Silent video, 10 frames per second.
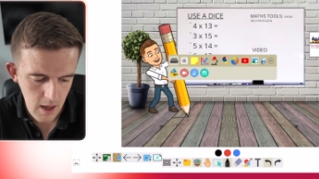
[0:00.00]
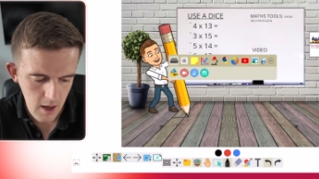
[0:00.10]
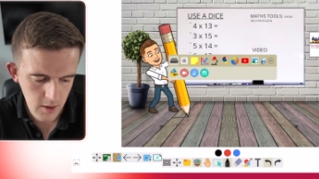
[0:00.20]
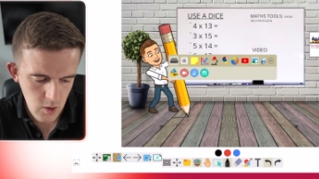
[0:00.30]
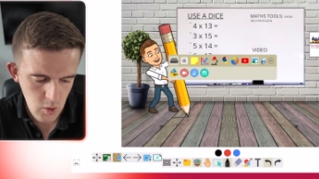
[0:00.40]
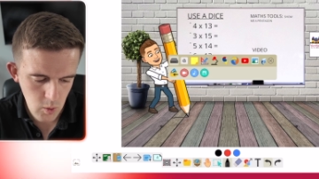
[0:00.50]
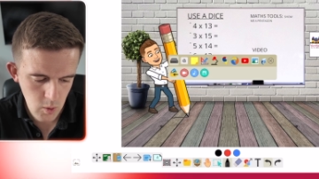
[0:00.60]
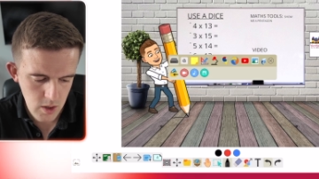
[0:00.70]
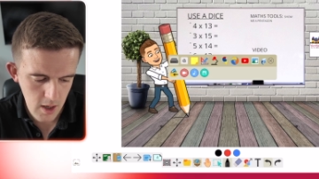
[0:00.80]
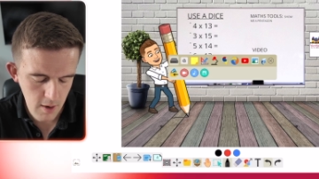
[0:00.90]
other
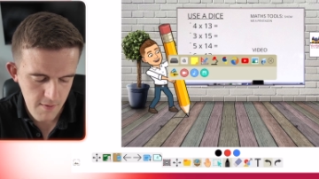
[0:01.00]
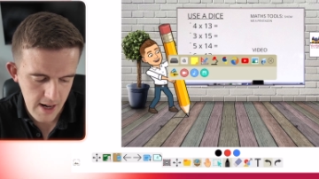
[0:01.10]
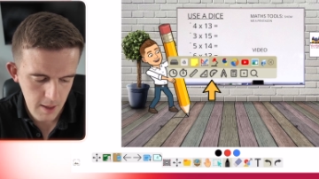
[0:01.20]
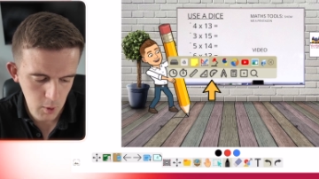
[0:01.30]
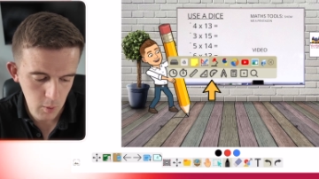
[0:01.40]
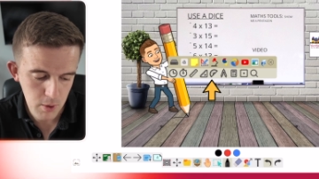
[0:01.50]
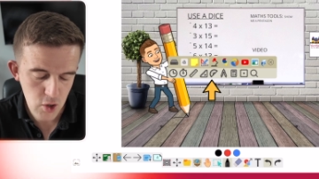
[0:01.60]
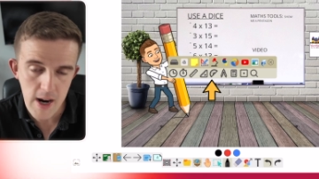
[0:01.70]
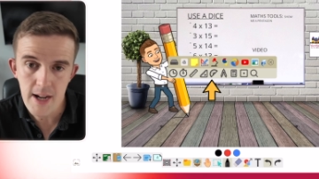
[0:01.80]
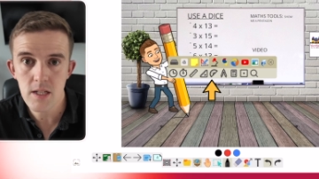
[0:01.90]
tools that are available,
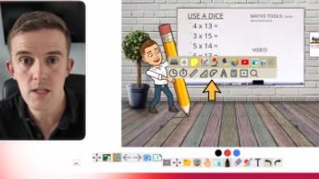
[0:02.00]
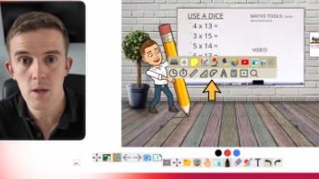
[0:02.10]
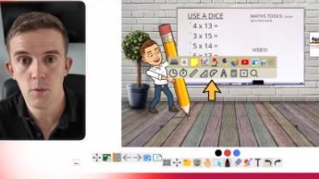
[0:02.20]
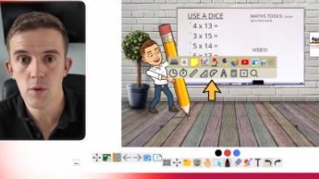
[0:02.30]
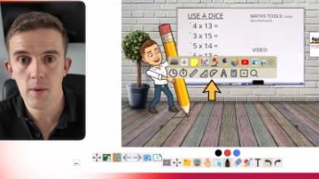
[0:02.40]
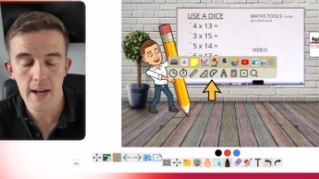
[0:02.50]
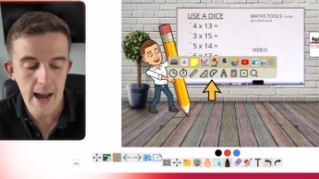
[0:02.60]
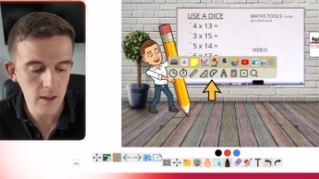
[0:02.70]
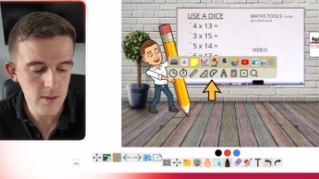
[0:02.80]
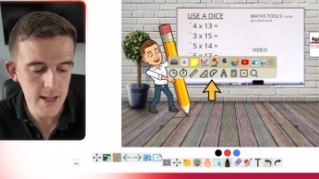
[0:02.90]
protractor, so if we're doing an
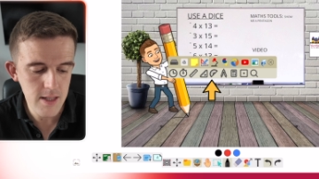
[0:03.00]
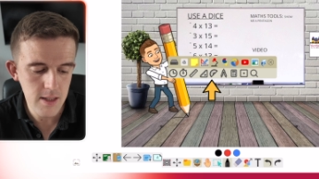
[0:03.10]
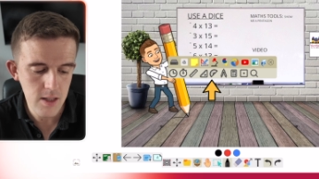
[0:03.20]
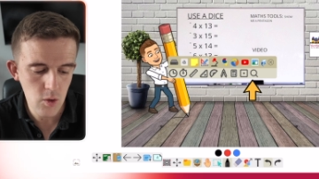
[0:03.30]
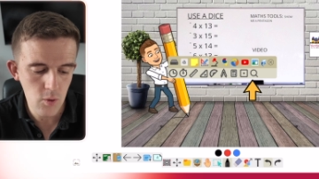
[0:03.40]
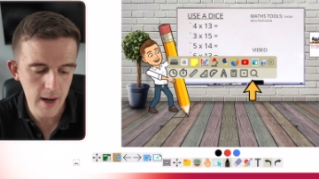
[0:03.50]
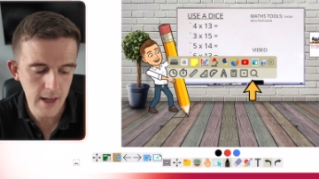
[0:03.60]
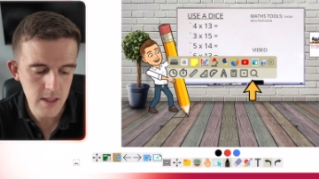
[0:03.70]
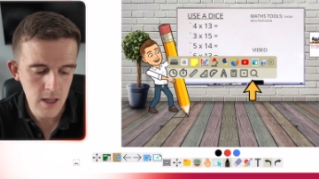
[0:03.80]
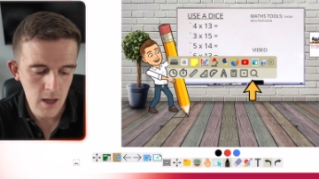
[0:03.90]
angles lesson, that's
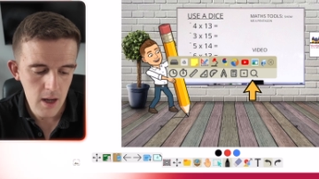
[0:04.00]
great.